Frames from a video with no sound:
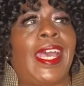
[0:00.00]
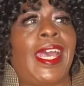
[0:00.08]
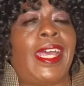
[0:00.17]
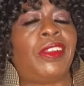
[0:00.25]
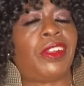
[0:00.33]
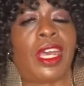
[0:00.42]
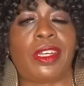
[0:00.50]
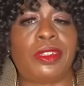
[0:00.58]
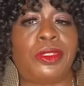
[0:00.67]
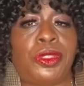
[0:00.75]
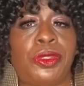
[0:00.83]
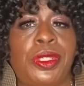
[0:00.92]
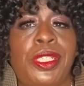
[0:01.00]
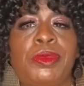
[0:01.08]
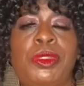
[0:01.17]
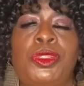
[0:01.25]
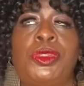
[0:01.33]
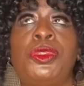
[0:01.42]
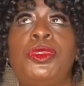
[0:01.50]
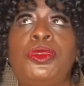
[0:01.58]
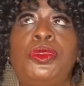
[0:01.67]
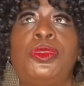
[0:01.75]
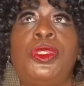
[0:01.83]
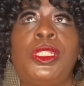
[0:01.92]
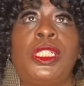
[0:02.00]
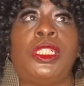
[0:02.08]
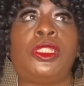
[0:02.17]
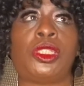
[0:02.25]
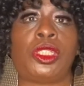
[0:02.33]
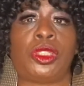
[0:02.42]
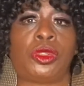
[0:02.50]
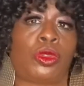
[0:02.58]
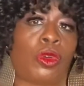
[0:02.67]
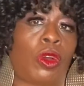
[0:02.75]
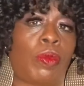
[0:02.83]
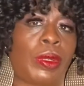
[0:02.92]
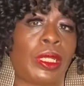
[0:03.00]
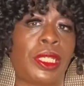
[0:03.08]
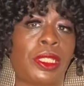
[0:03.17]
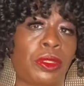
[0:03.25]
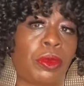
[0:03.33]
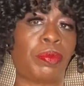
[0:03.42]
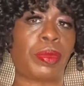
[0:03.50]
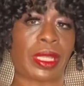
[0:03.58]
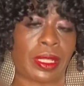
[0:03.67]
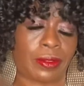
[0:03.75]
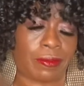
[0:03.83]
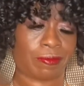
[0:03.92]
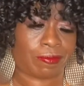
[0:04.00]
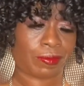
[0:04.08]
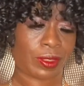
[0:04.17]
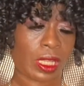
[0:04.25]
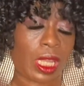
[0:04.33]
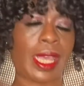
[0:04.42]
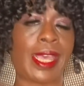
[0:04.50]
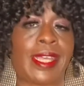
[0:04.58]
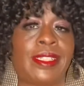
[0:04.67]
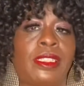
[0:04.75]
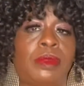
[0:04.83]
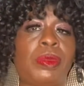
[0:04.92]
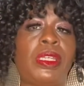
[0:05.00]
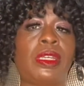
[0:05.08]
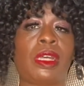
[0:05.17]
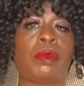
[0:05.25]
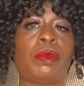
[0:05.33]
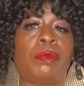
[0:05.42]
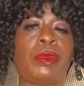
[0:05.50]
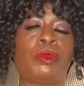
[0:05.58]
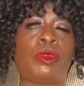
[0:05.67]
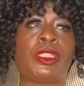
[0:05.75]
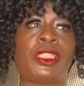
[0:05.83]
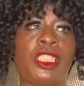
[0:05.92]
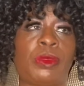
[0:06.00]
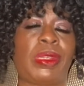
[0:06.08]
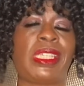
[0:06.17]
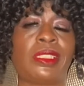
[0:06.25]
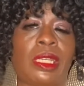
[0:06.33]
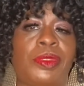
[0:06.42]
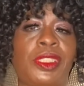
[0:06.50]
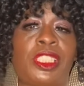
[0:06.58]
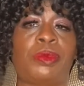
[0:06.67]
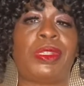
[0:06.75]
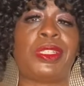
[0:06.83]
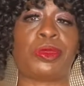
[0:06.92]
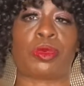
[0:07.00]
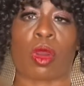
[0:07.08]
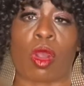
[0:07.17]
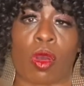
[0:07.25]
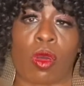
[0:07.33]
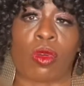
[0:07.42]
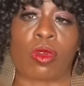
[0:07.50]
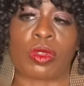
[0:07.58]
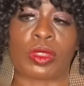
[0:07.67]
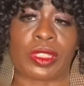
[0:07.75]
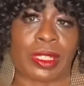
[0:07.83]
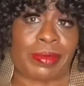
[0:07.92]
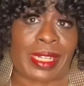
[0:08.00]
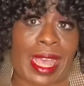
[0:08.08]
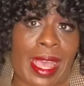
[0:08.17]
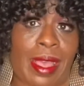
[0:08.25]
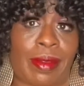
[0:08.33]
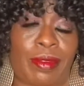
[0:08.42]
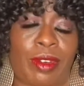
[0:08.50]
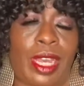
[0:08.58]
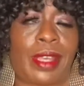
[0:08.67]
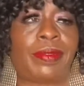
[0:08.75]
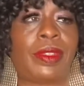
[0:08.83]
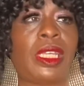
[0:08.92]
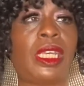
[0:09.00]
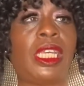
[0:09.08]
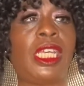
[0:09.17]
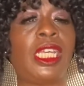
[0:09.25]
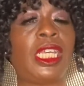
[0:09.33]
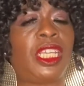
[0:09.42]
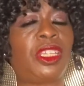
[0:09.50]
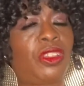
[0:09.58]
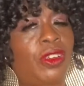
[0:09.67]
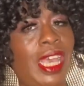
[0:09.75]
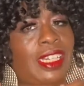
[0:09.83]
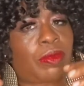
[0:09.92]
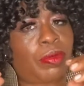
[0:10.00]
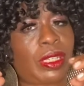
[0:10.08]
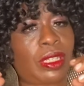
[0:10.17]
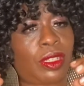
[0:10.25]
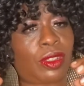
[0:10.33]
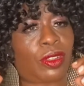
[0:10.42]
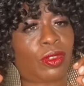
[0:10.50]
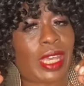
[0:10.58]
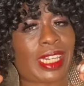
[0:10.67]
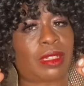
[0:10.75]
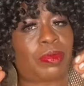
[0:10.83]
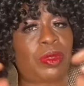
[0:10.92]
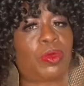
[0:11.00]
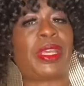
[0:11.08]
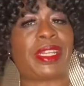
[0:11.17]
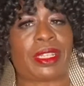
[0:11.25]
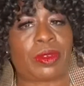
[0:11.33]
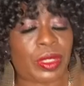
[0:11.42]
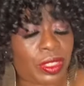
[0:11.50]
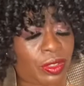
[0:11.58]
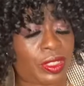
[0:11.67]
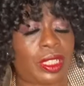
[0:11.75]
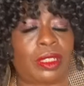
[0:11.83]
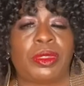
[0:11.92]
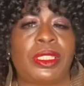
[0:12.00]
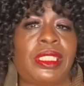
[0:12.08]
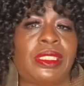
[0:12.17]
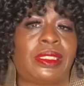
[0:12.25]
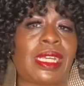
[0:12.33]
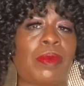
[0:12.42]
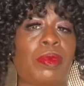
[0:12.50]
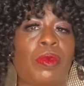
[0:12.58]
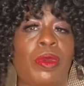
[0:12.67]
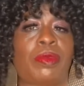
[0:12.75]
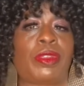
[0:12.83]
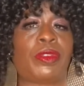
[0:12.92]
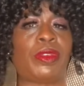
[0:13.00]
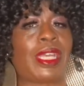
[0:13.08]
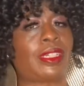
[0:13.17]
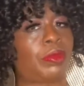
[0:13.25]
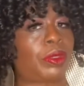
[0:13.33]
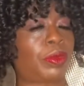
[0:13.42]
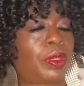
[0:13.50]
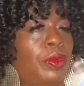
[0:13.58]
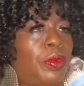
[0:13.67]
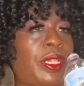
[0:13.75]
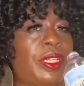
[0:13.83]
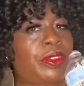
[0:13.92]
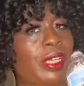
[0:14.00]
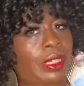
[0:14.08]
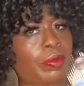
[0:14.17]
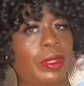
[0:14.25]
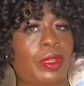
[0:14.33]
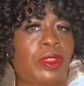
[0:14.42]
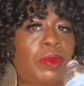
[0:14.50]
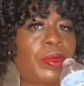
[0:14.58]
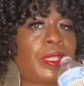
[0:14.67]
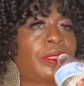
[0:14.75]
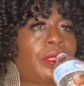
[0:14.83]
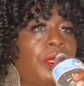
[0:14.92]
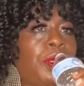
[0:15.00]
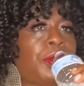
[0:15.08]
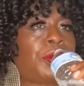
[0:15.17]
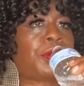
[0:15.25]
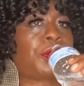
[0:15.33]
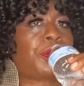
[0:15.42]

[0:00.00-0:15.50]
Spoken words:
I don't know how old Drew is, but Drew needs to just grow up a little bit and speak up. But when she speaks up, she speaks wrong sometimes, right? You got to be witty when you're dealing with these type of women. You got to be real witty. You got to be on your P's and Q's.